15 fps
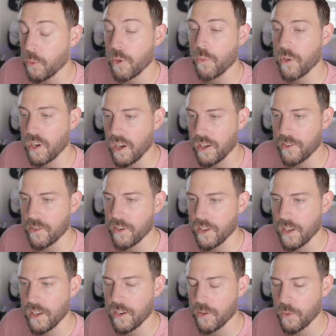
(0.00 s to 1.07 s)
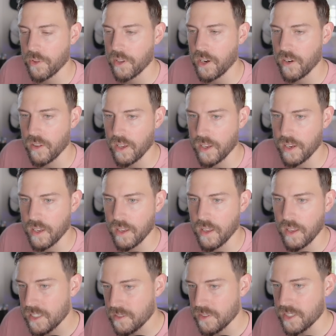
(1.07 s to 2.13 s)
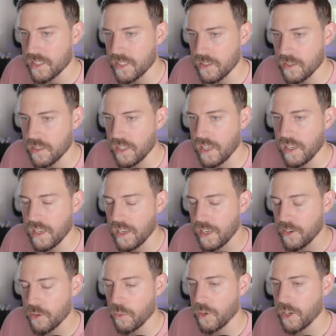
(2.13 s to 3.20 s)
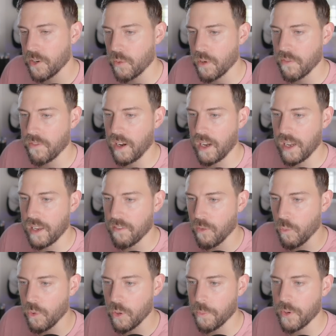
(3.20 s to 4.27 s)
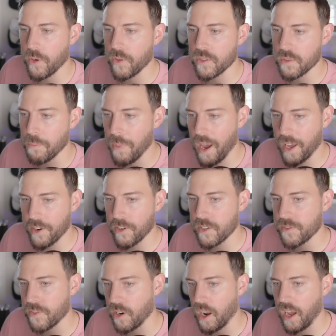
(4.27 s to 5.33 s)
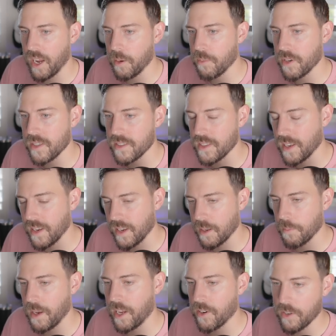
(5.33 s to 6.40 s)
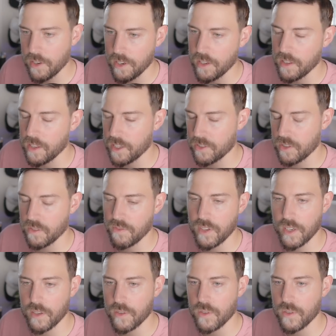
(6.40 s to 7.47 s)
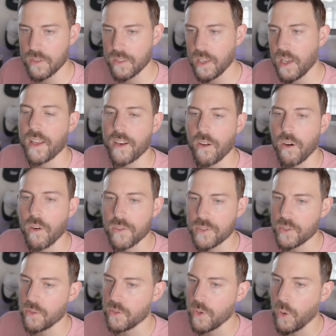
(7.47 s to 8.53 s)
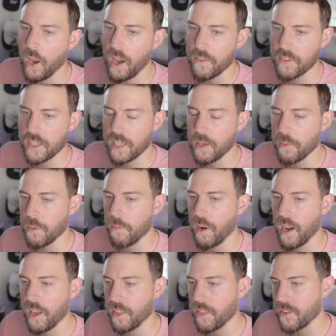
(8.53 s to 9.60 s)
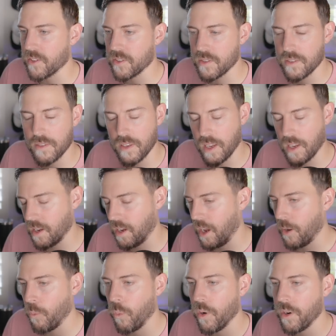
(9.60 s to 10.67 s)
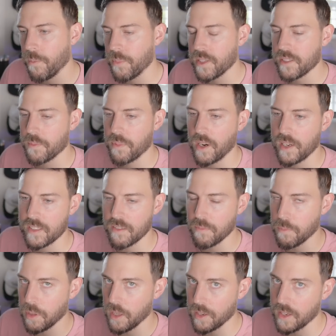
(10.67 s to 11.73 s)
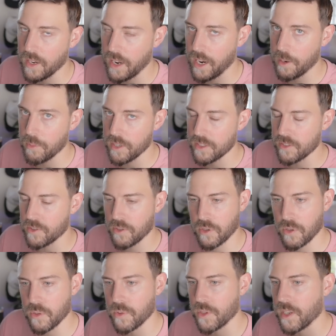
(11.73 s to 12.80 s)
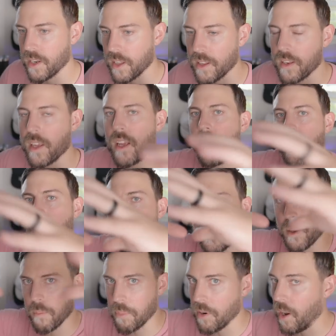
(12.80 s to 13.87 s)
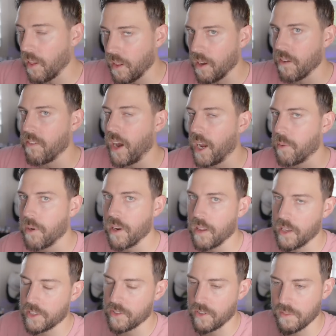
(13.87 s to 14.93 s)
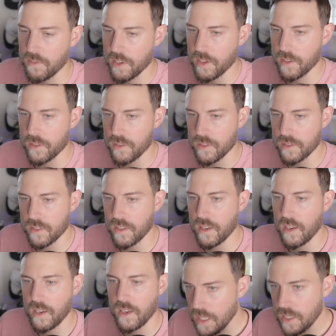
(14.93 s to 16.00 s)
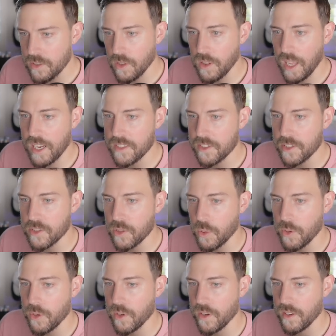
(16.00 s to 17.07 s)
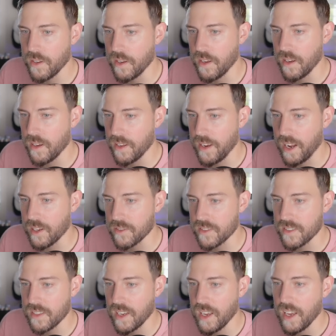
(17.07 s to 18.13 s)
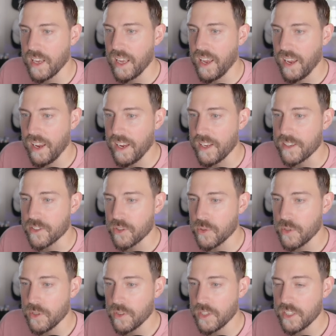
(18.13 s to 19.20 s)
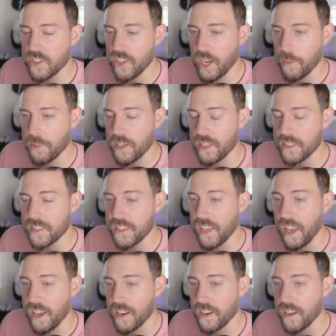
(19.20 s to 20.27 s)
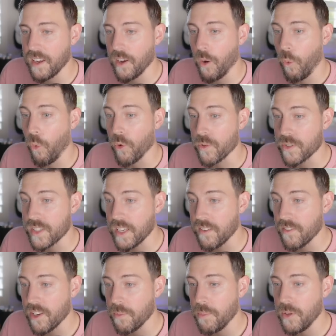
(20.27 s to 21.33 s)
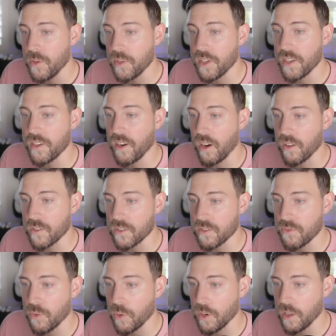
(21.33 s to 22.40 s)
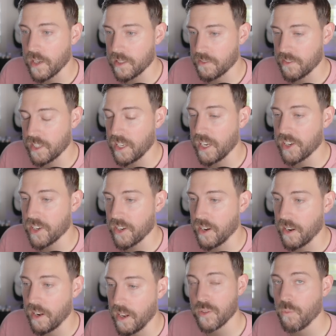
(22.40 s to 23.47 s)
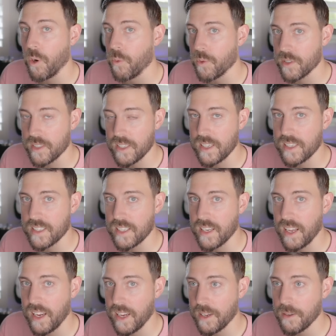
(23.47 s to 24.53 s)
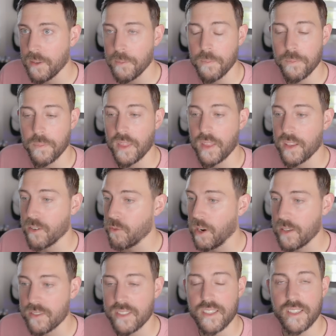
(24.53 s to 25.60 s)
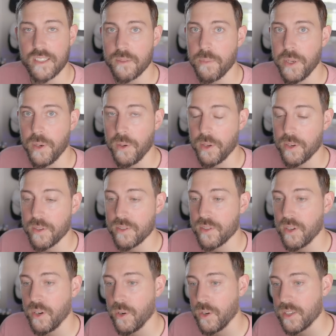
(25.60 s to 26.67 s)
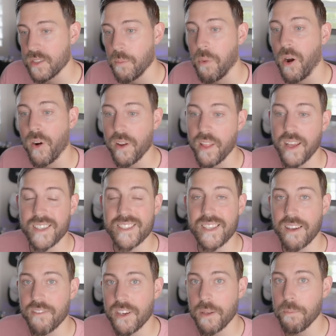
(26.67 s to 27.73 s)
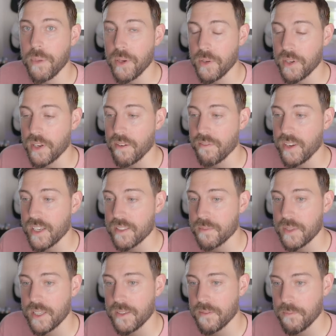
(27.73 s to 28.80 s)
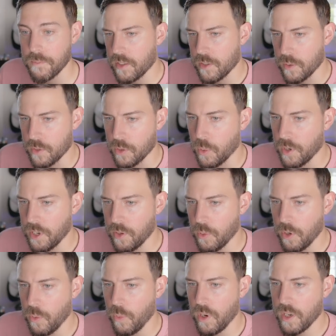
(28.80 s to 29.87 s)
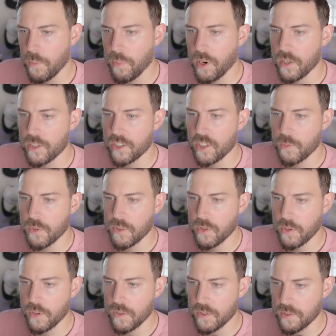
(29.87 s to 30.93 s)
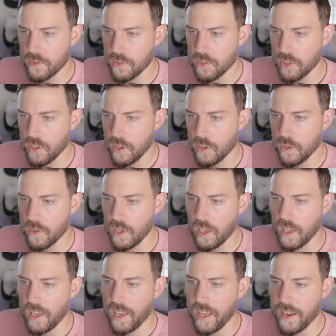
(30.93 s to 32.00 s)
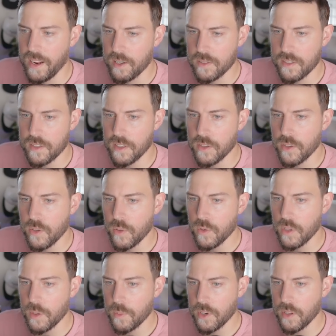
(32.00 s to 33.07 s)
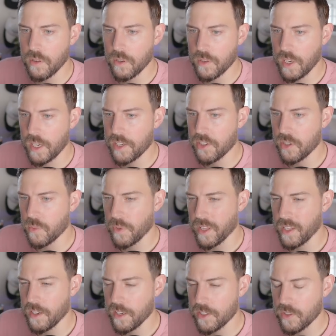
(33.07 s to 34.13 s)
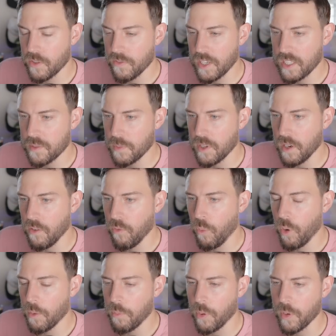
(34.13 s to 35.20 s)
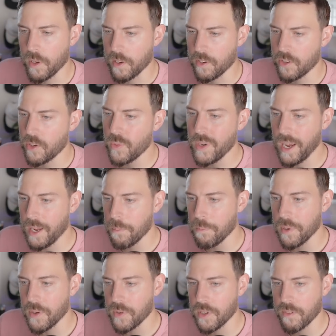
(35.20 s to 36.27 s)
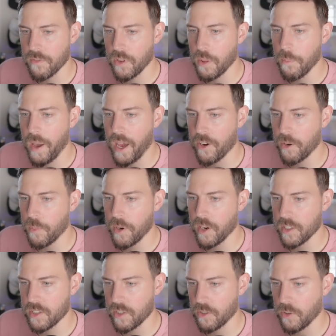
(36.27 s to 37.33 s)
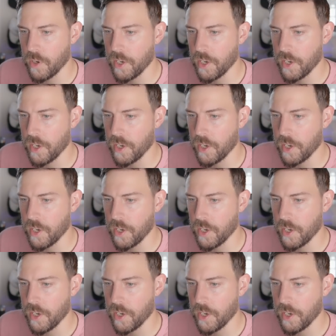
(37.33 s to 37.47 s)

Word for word: 2100 in North Carolina. This facility in 2025 will produce batteries for hybrids and battery electric vehicles. And also you have to keep in mind there's I wouldn't be surprised if plug-in hybrids are included in the umbrella of hybrid electric vehicles. So last year Toyota announced 8 trillion Japanese yen or $70 billion for electrification. So what we're seeing today, the around 6 billion or so is a part of that 70 billion investment. So in 2021 in partnership with Toyota Tsusho announced the new Liberty location with an initial investment of 1.29 billion for the battery production and